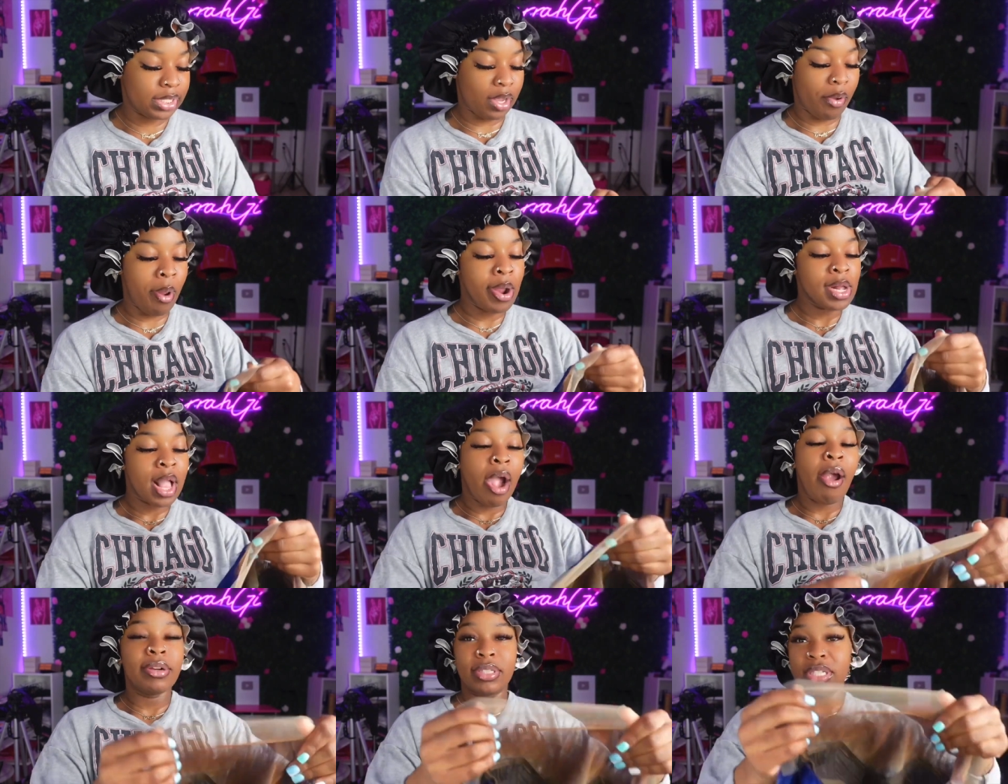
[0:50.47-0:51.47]
So
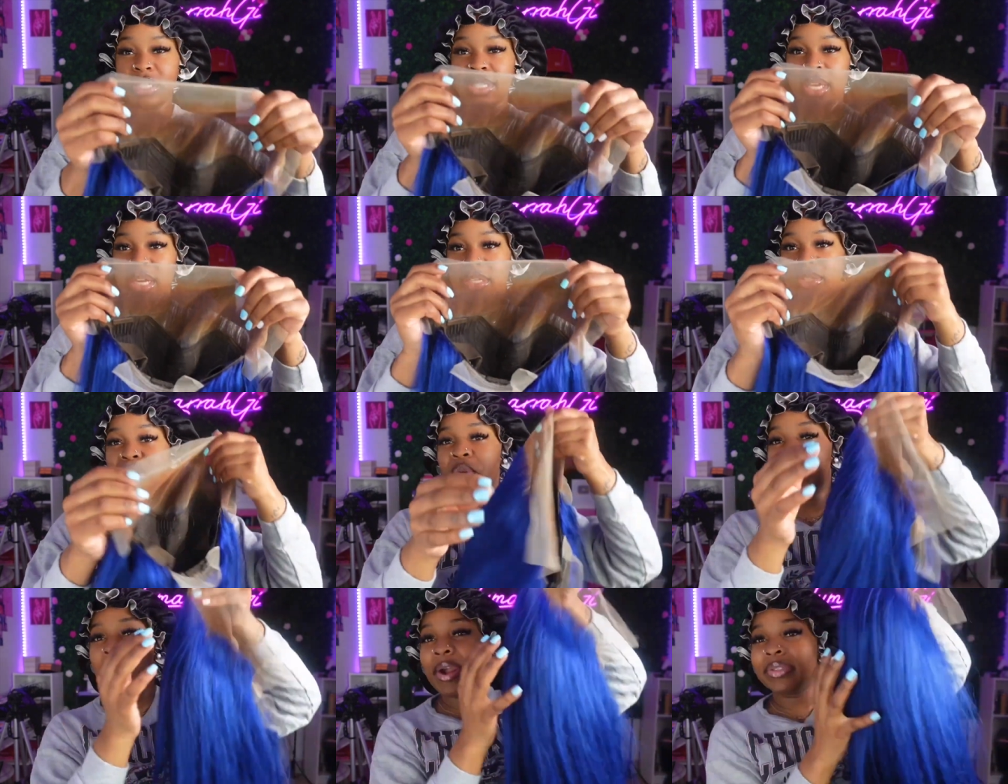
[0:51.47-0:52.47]
let's just get
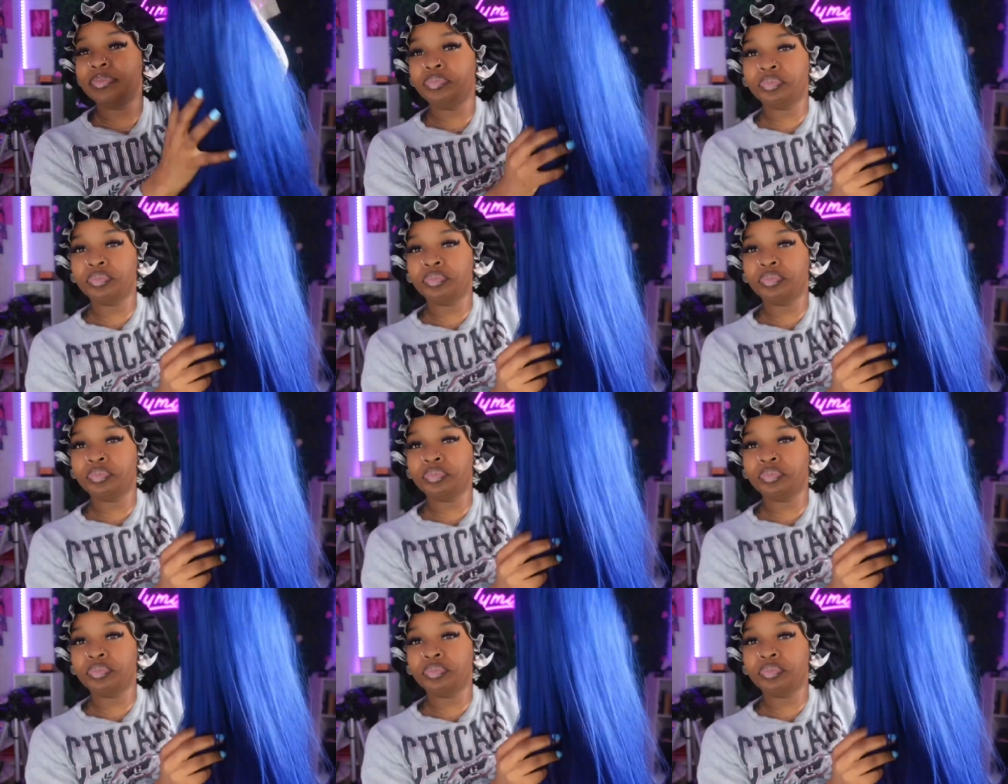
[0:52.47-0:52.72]
into it.